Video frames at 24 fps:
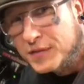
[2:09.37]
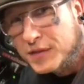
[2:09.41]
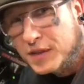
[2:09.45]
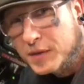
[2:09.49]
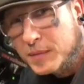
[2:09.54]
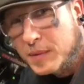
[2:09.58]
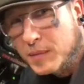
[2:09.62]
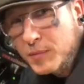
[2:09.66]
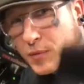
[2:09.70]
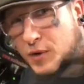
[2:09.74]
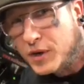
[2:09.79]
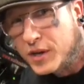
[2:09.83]
little
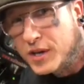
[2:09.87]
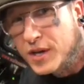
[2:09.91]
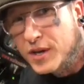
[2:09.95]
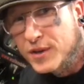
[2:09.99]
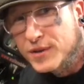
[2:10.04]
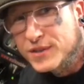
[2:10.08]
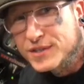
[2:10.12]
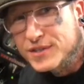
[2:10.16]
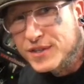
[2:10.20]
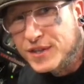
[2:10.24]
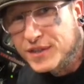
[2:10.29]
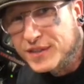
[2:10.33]
bit more
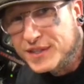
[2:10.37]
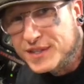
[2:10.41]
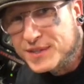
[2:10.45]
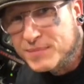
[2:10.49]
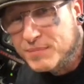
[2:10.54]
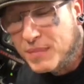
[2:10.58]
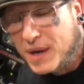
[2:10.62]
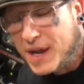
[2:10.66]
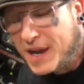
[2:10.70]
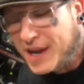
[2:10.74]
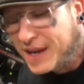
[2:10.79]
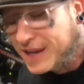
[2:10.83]
cozy on this
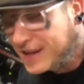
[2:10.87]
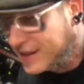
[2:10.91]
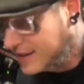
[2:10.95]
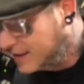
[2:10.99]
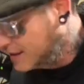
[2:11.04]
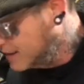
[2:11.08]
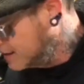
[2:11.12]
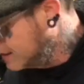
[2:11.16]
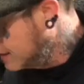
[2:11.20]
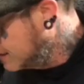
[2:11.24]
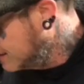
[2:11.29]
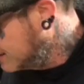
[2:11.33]
bike.
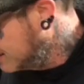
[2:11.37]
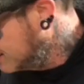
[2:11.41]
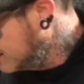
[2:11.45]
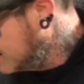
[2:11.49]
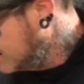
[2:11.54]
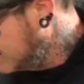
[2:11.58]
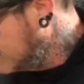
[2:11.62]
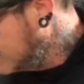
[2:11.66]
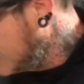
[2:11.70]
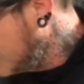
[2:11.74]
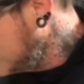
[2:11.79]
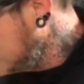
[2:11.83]

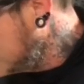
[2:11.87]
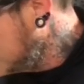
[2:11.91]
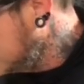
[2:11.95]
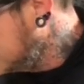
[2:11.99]
I'm not